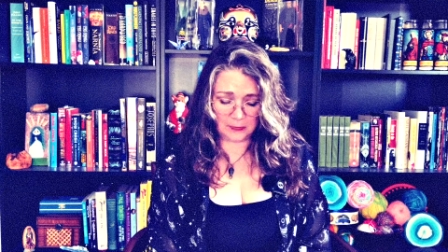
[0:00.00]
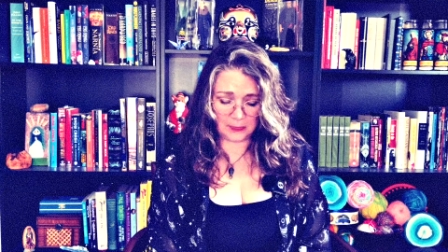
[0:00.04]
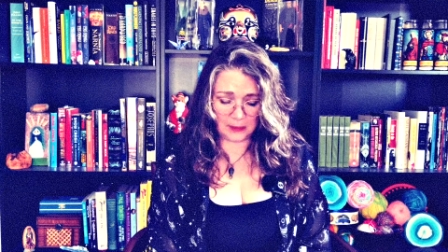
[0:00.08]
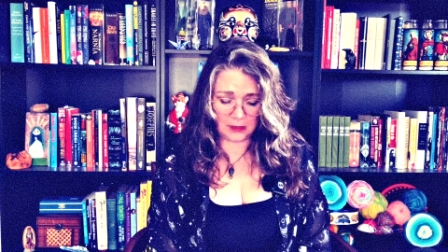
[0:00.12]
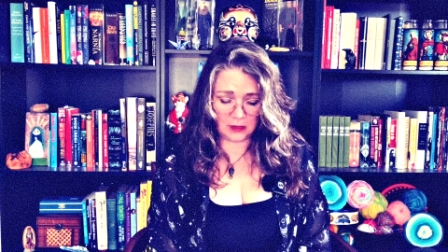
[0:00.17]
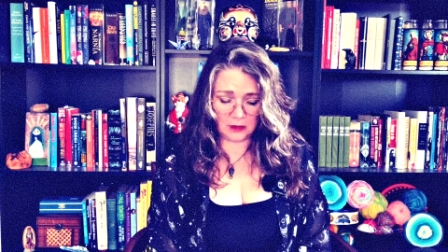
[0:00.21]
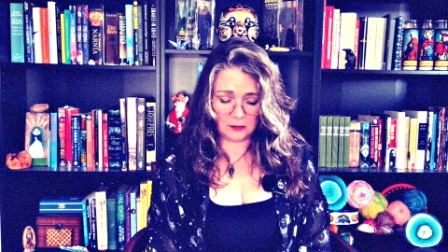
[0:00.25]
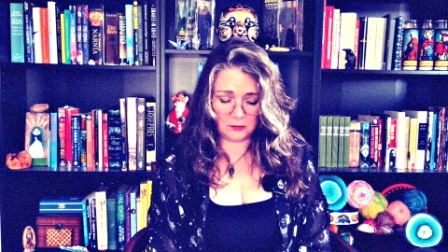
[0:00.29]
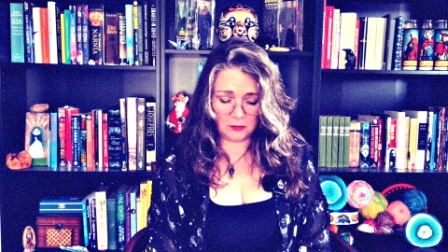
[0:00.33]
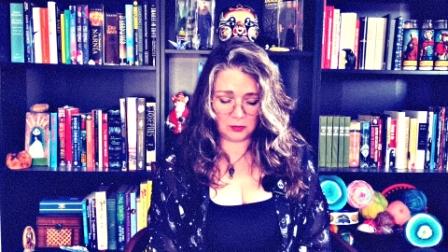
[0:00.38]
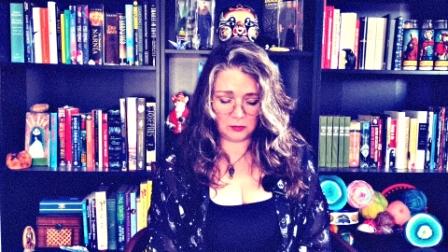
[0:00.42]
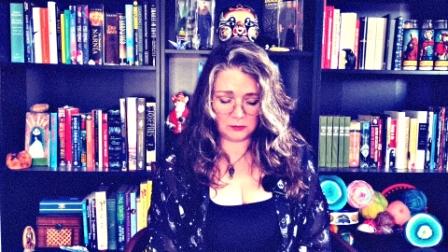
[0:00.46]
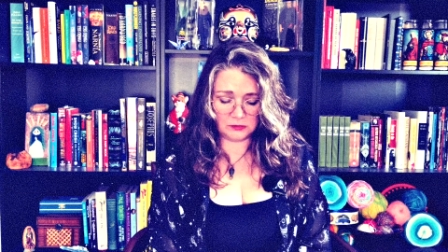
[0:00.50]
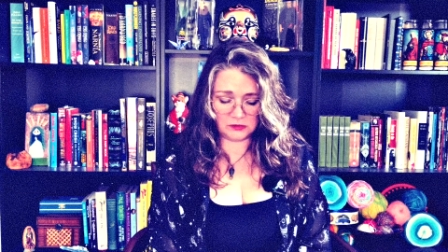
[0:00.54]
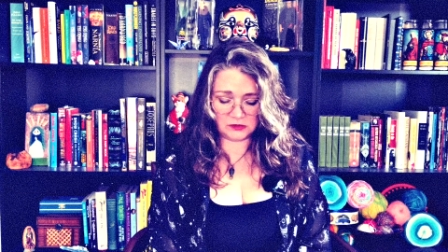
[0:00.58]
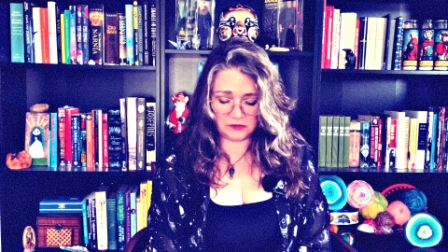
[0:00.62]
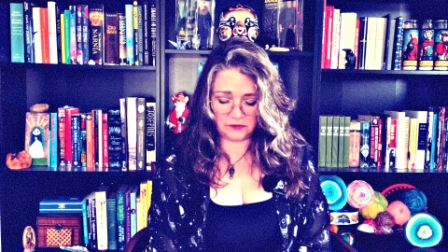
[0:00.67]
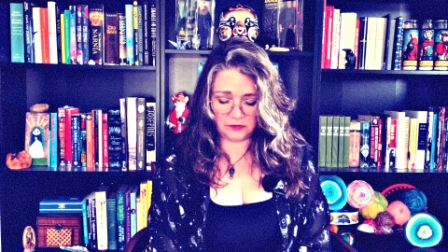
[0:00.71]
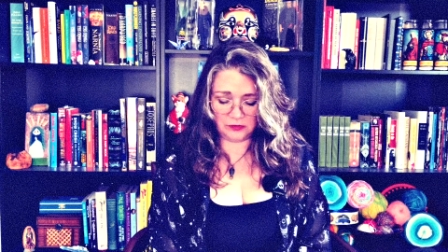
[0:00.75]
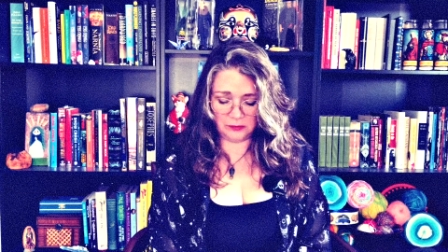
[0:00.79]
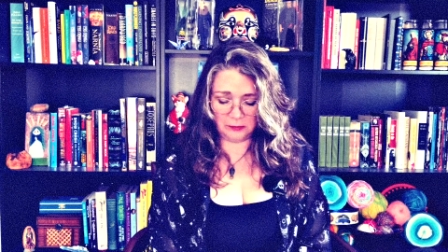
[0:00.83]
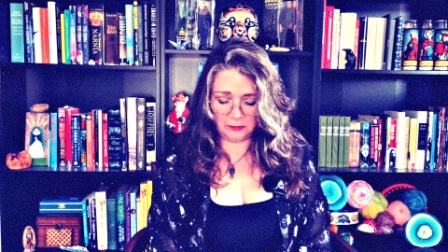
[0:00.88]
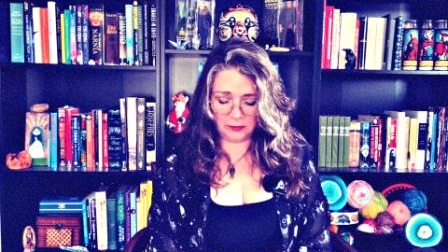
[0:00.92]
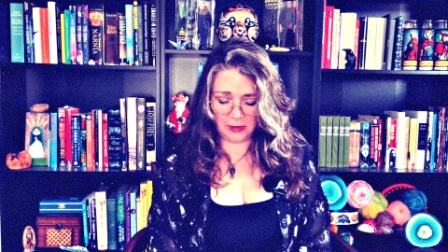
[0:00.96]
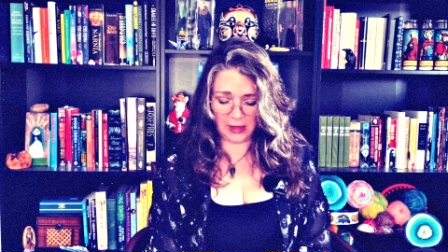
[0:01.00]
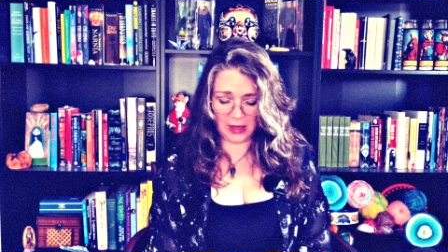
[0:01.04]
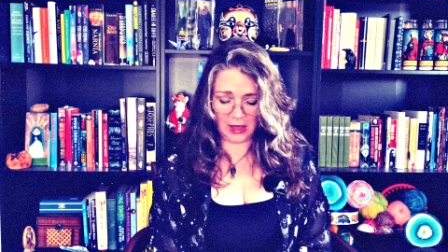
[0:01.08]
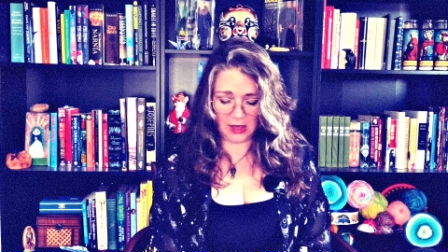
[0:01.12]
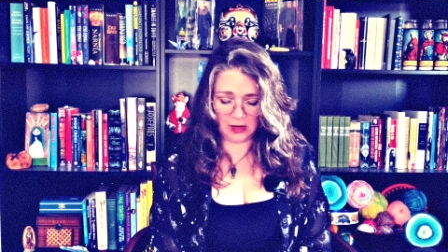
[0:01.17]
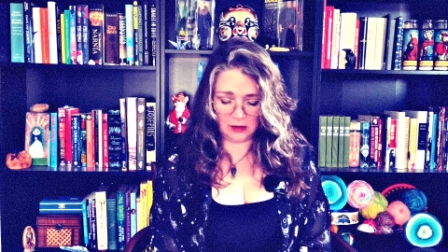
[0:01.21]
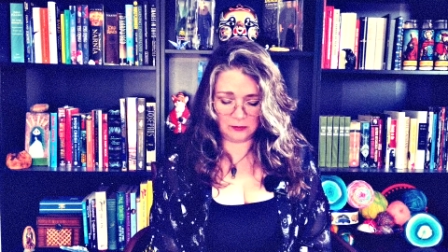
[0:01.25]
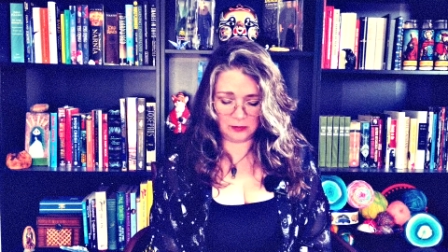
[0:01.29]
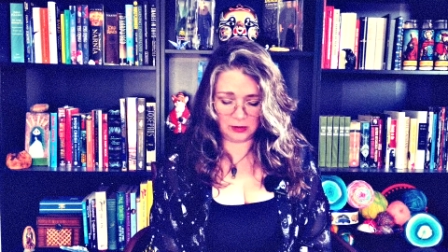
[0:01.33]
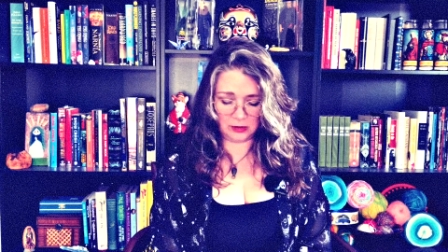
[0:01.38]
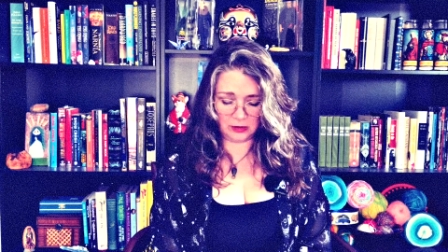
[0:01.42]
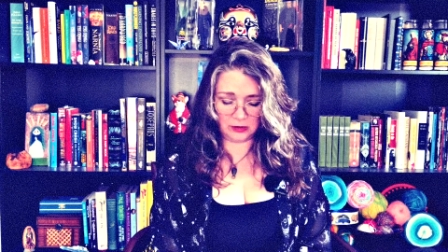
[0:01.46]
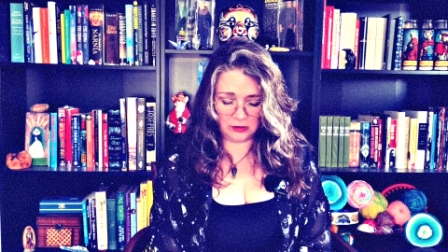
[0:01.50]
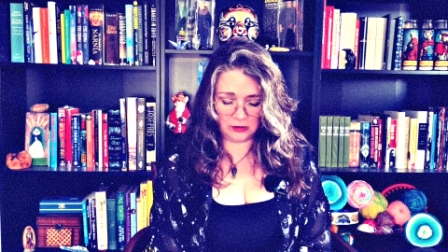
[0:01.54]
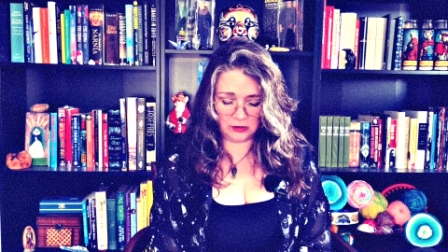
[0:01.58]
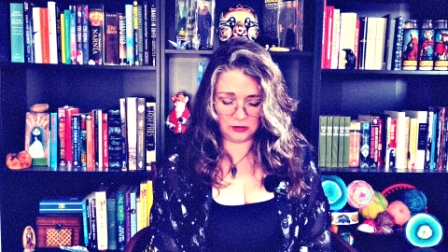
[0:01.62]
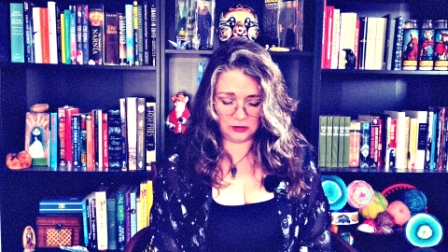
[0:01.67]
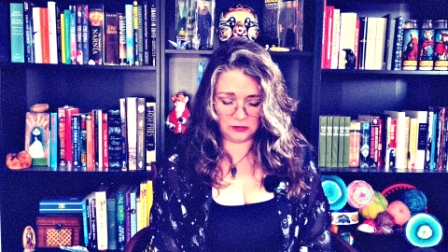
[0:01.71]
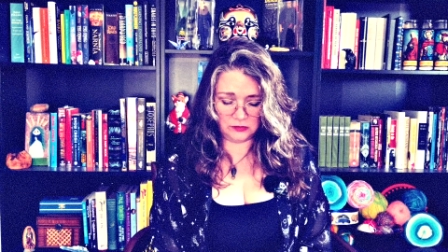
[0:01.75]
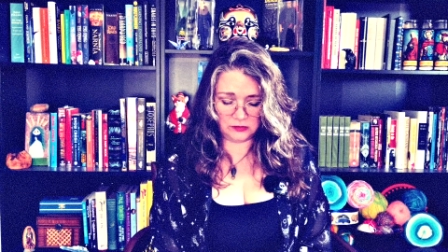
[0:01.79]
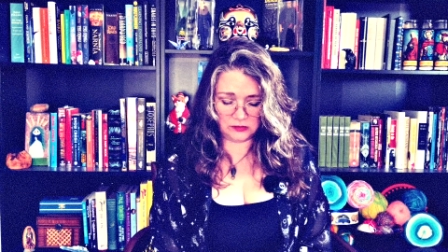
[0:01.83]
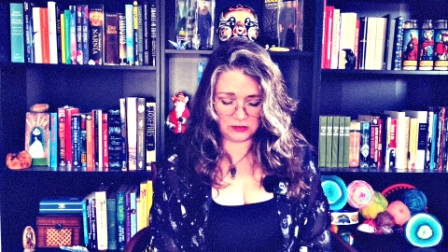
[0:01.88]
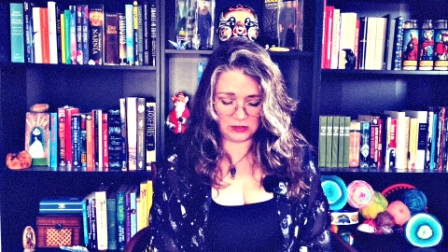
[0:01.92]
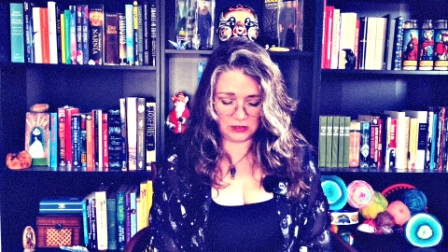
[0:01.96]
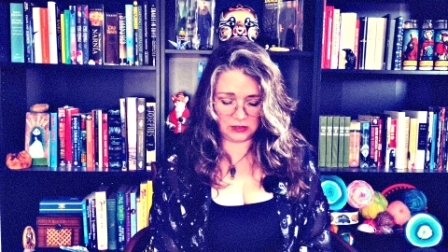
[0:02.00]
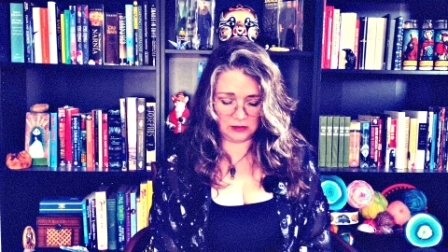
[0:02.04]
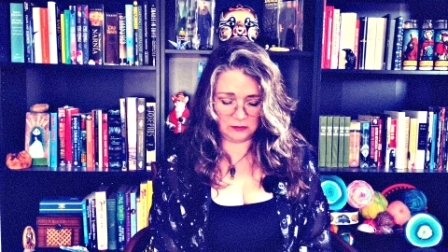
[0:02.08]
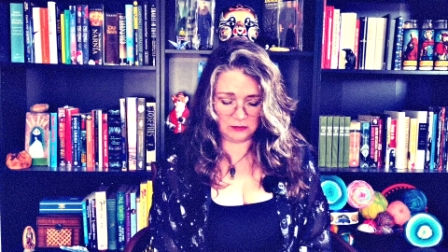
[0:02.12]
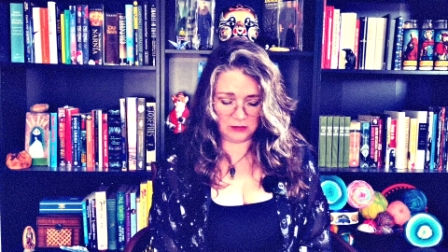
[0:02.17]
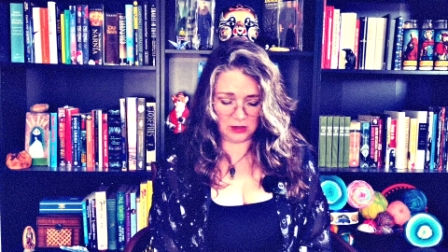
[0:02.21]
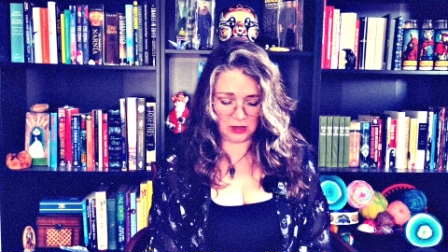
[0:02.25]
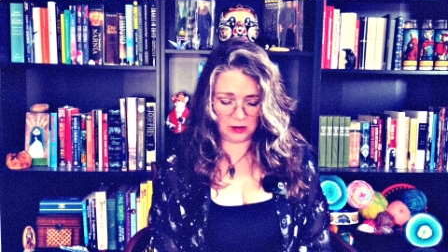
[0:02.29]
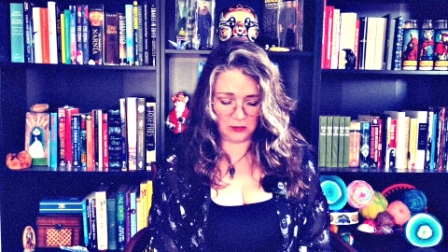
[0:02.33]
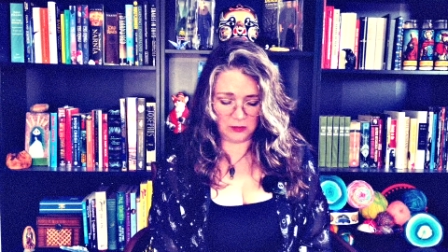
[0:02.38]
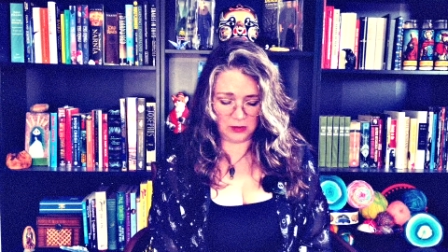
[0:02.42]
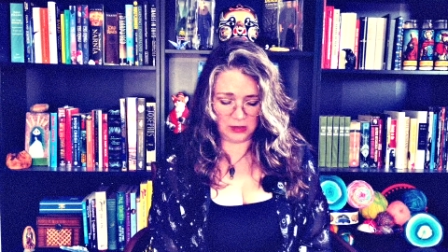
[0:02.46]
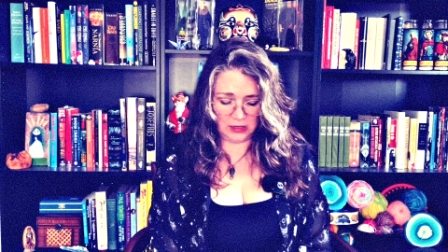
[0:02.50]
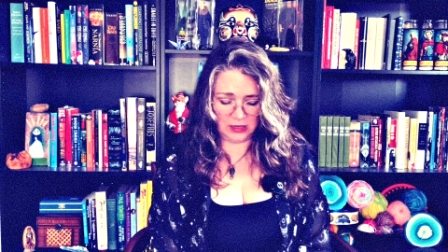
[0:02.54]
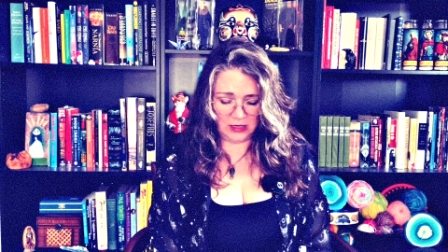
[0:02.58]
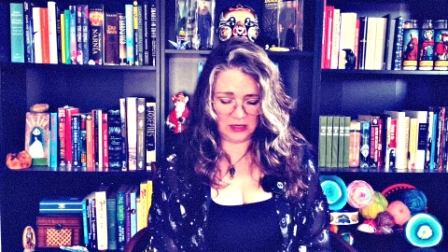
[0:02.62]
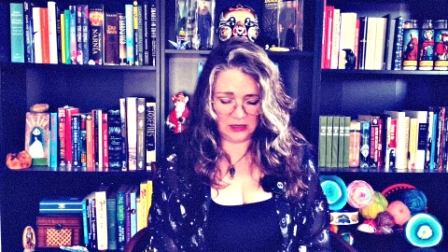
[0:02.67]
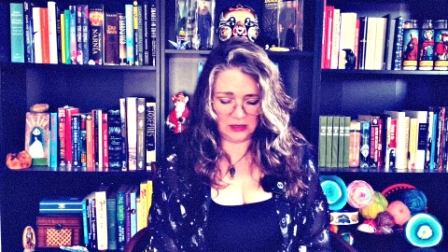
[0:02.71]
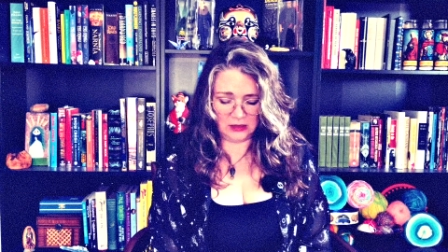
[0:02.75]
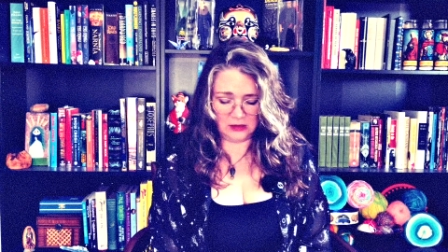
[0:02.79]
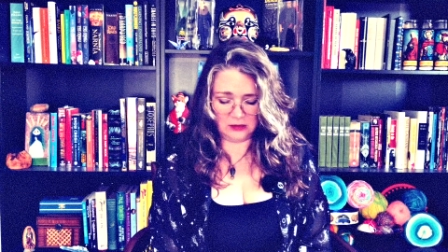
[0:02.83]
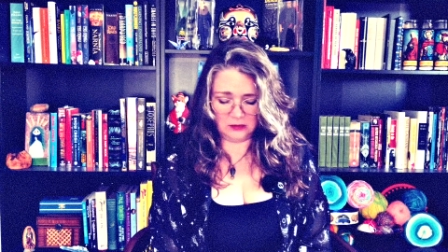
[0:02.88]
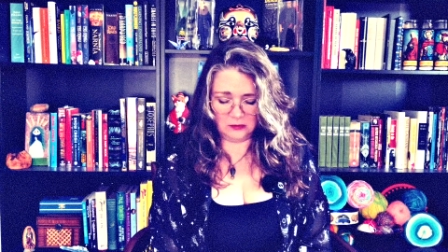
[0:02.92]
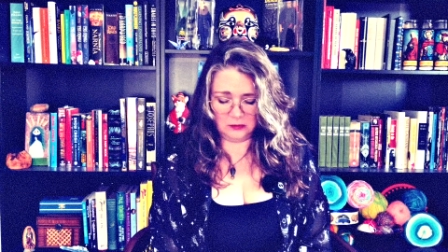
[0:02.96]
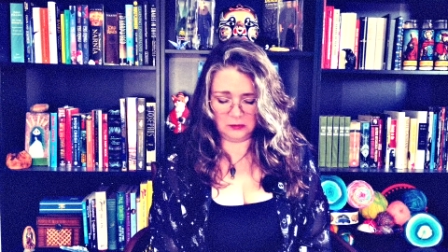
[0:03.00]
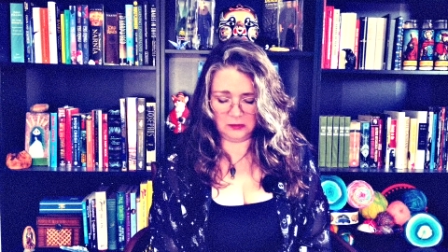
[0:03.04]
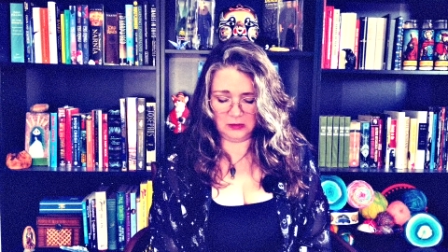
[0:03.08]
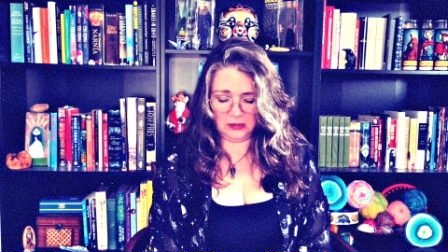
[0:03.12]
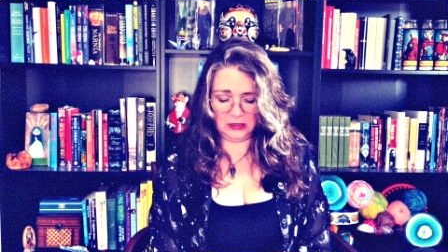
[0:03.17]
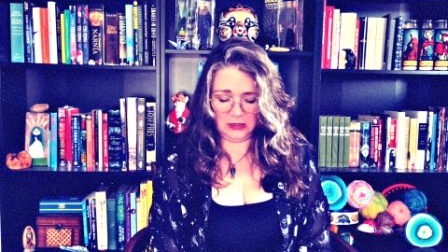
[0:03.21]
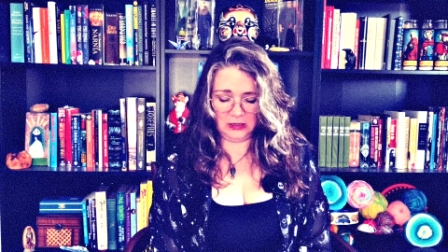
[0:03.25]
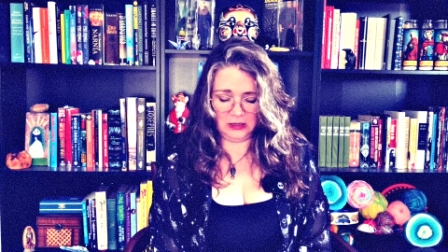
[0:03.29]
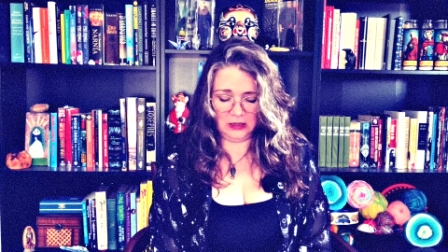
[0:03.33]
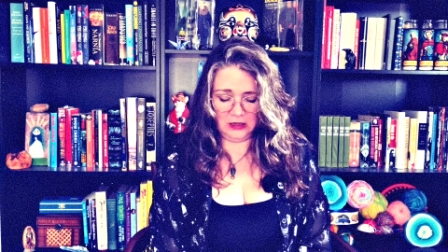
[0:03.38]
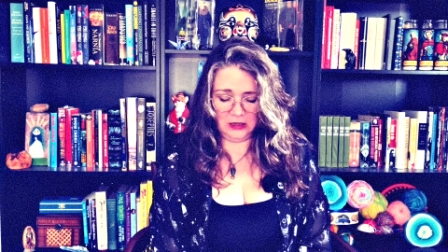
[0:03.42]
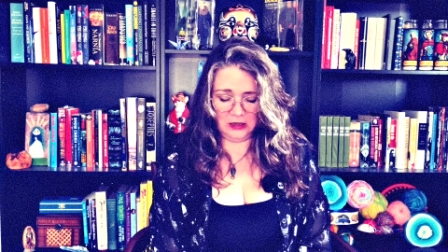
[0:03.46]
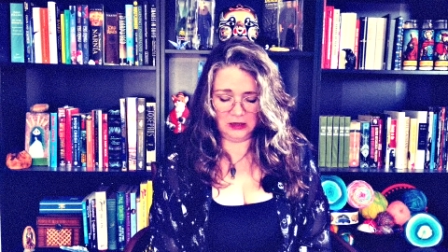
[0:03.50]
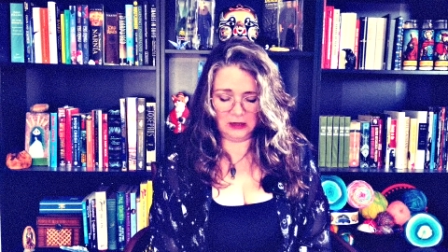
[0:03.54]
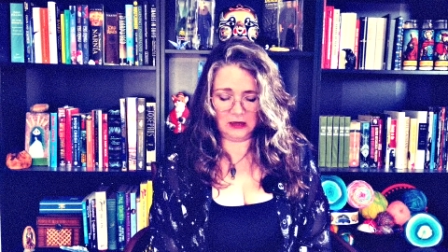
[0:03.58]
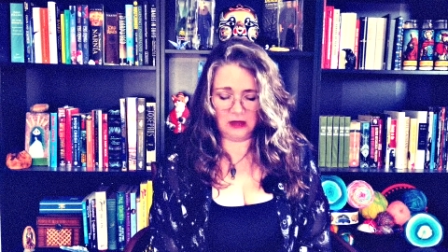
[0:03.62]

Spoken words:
I almost feel bad about accusing him that way. He didn't mean it.